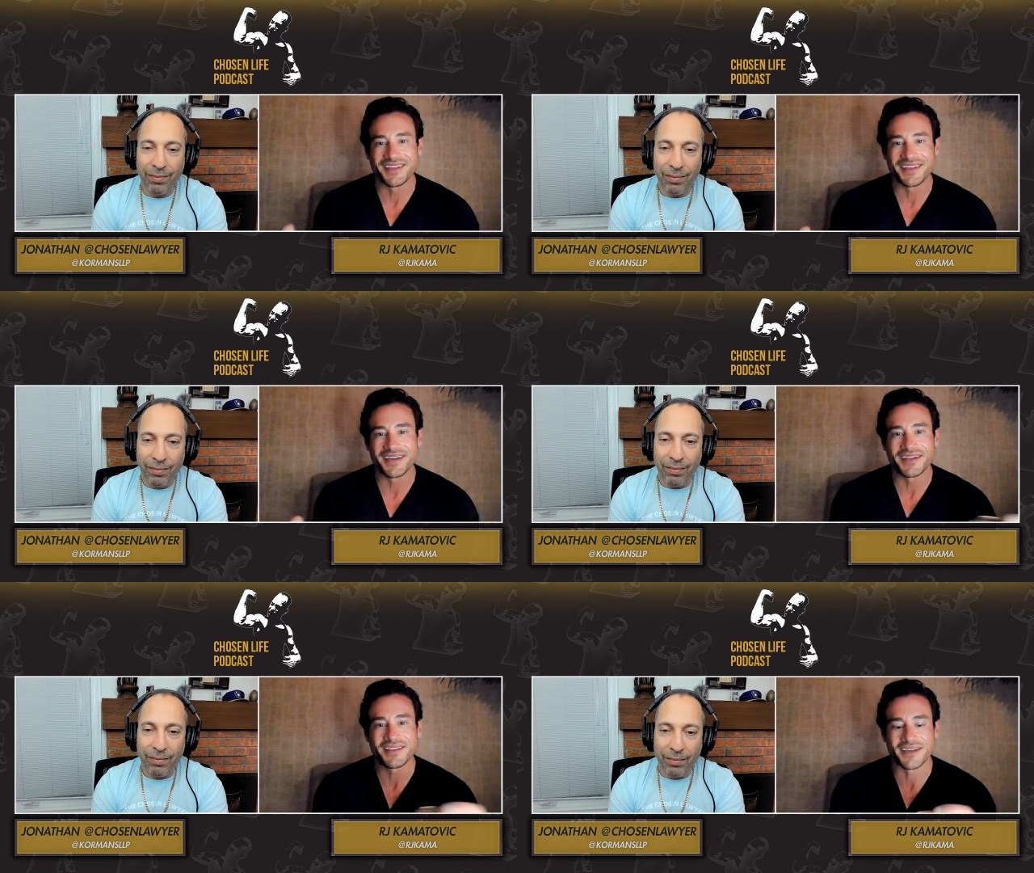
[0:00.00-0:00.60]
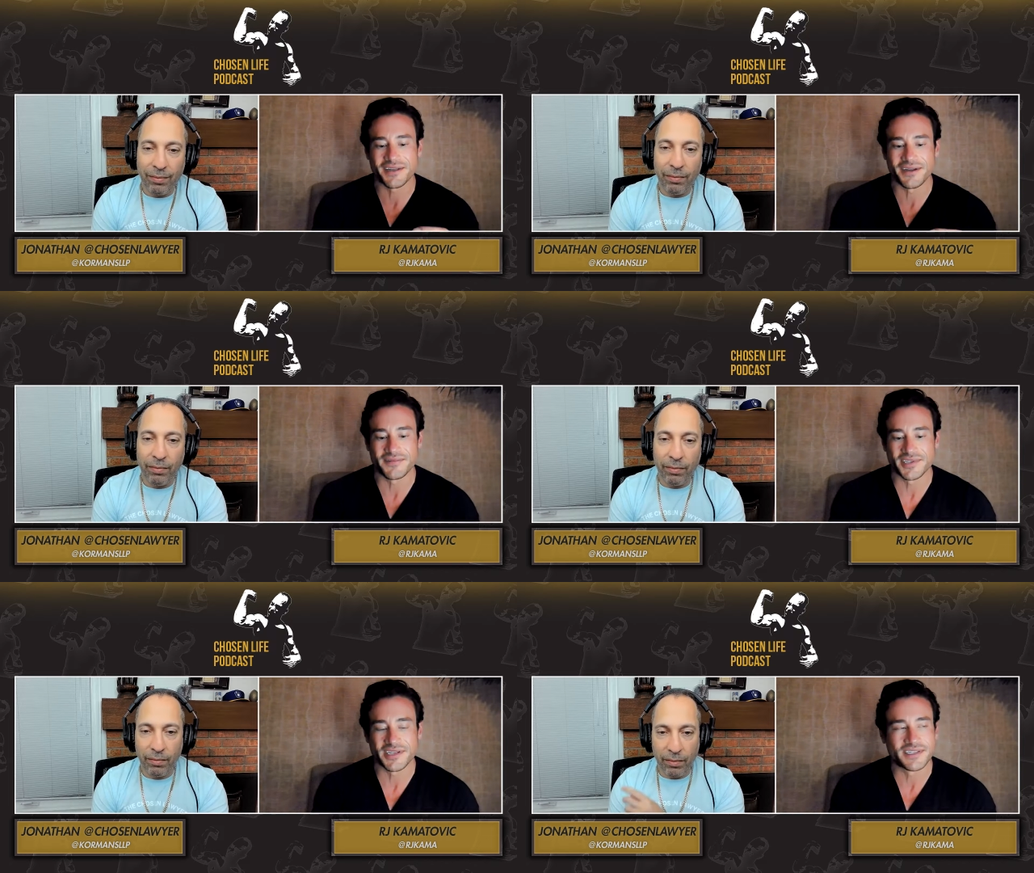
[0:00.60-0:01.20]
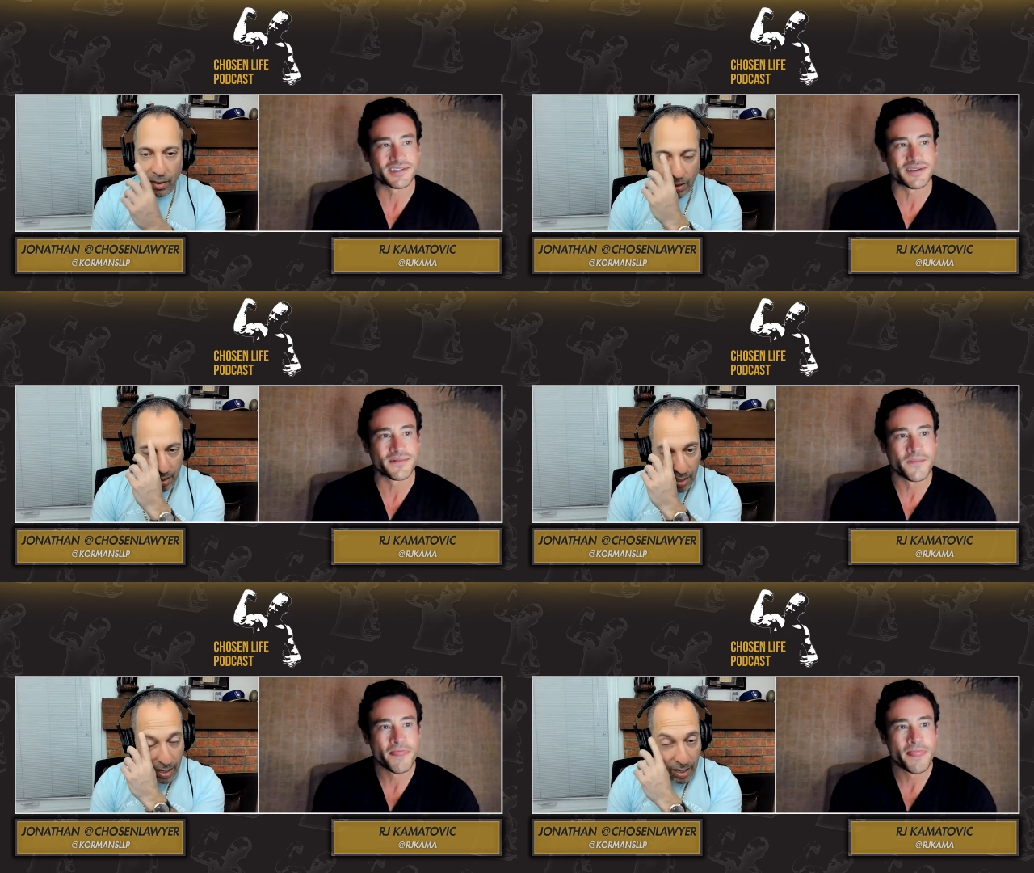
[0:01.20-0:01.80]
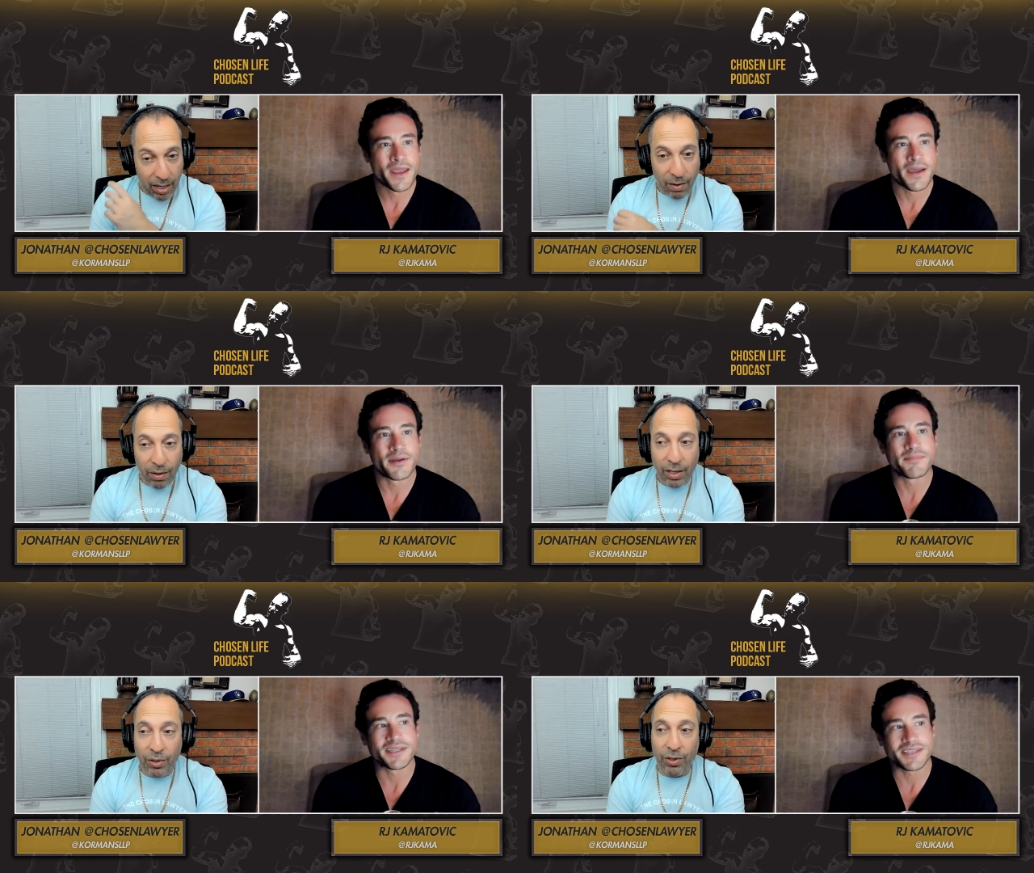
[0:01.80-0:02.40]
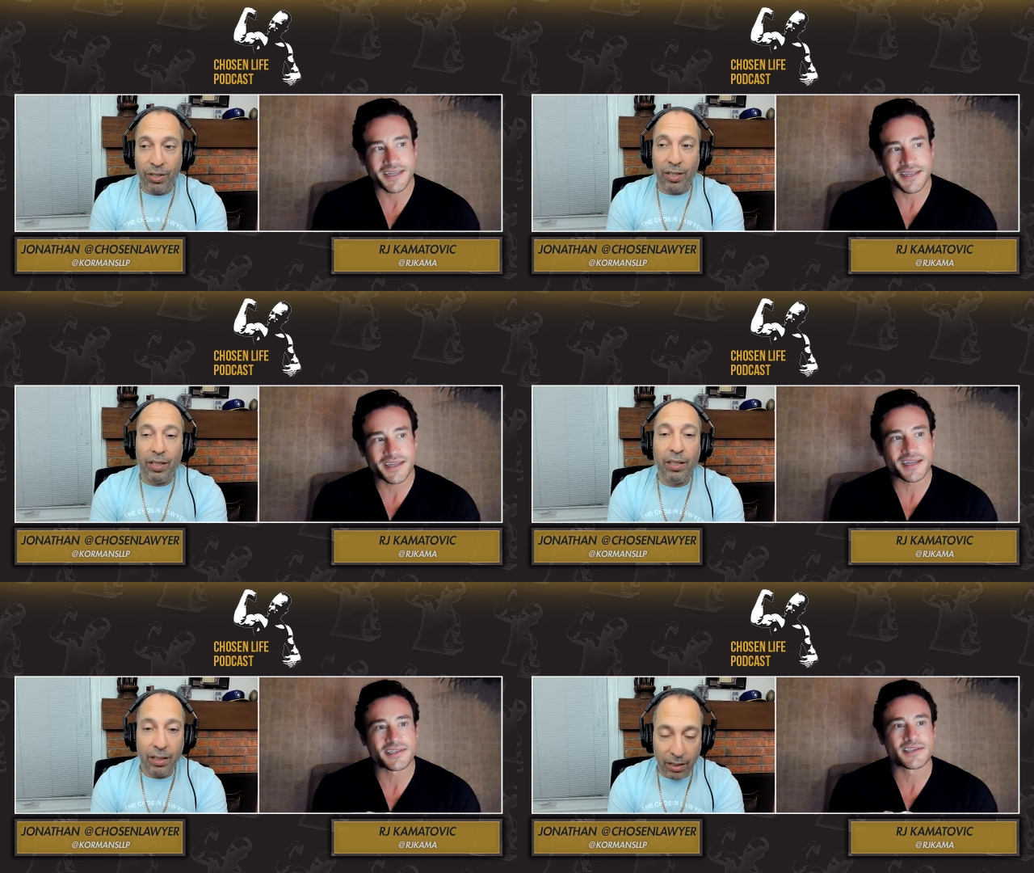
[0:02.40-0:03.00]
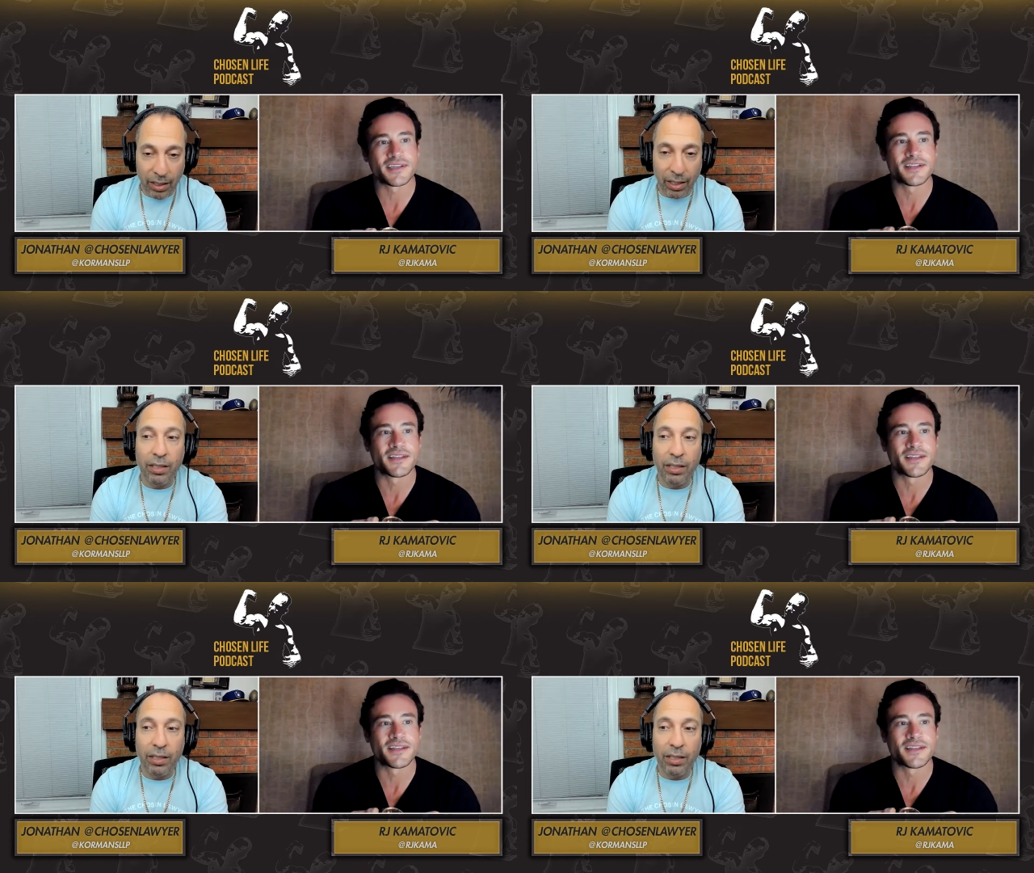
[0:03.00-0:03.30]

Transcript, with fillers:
Speaker 1: in that that conversation. I mean, Patek, yes, yes,